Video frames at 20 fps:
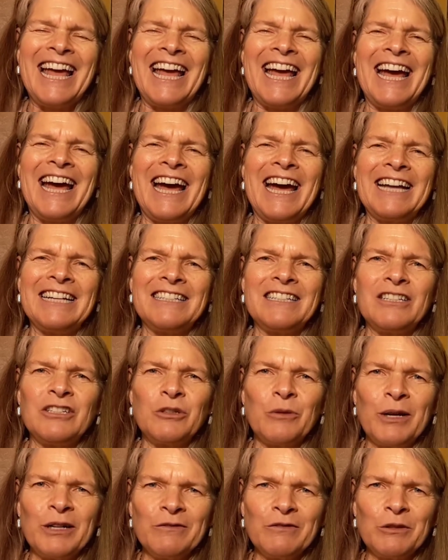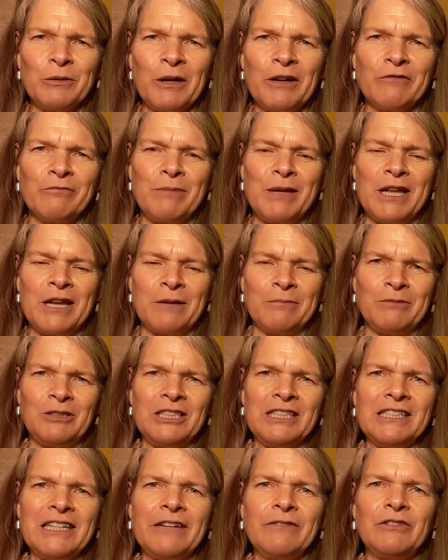at 12:12 p.m.,
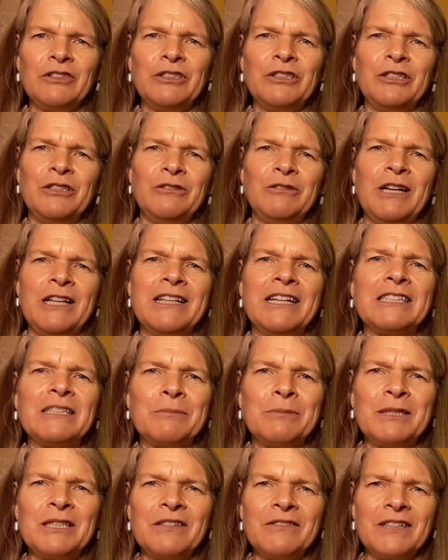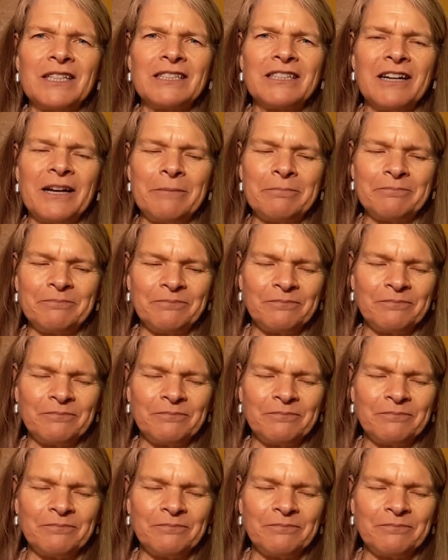just afternoon in that specific time.